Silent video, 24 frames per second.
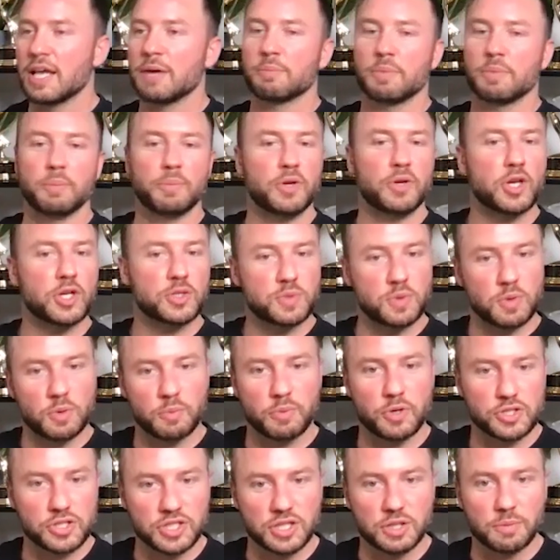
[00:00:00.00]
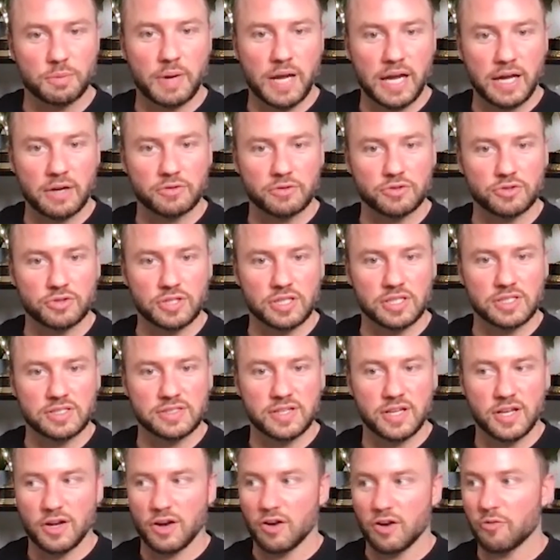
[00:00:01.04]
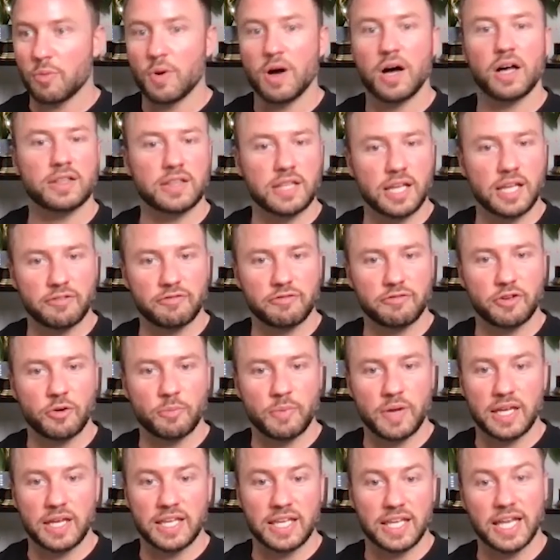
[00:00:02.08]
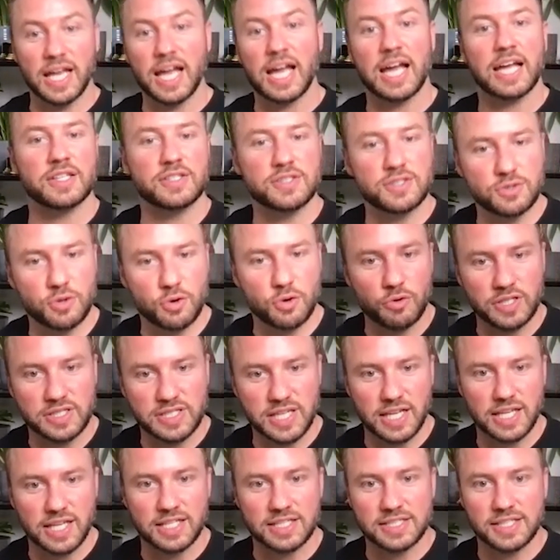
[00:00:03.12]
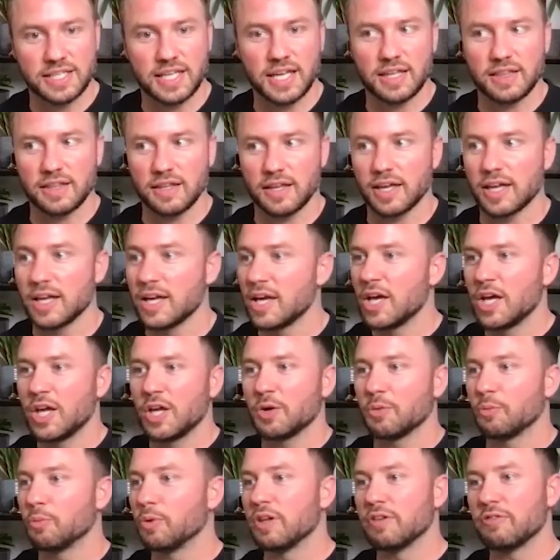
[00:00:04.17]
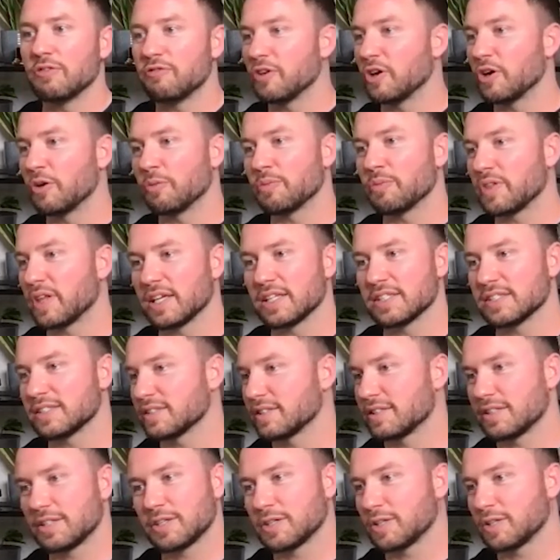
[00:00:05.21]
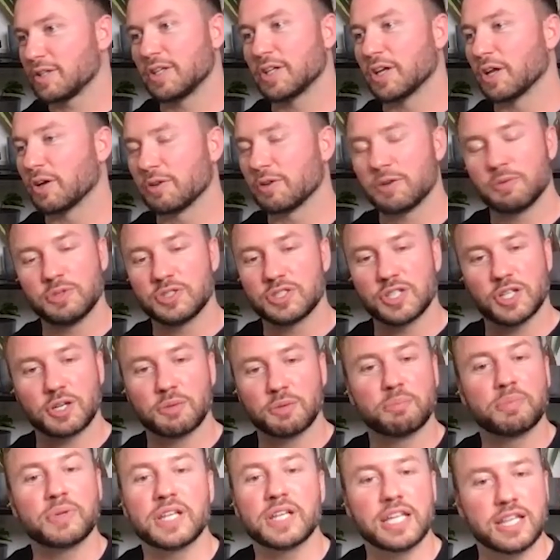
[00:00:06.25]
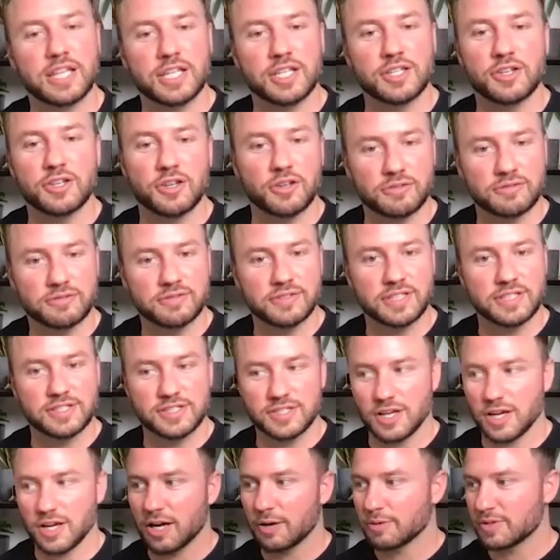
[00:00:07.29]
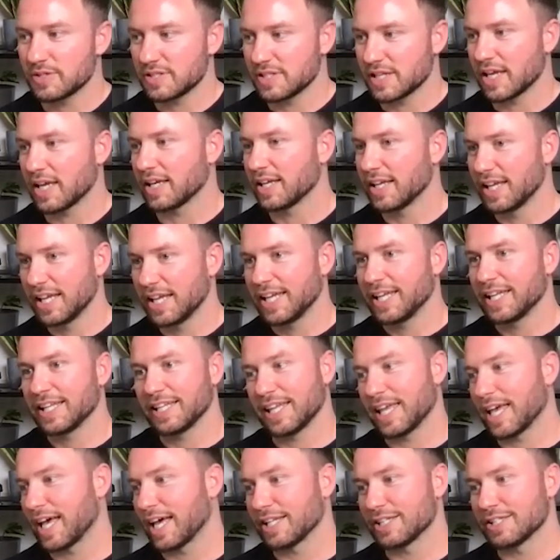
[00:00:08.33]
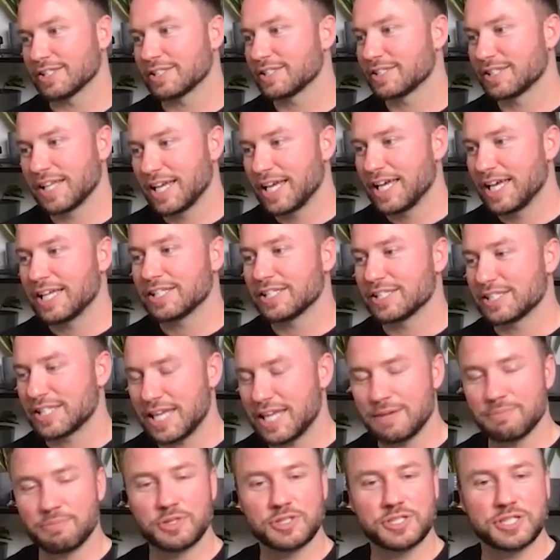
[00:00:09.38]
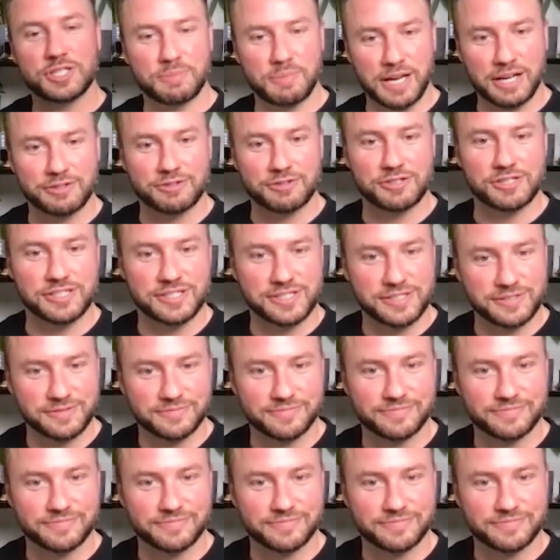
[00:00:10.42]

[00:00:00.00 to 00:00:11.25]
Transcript: but because we were pushing the boundaries of wildlife filmmaking and storytelling together, we filmed things, which are completely new. And so I would say, yeah, just keep pushing the boundaries.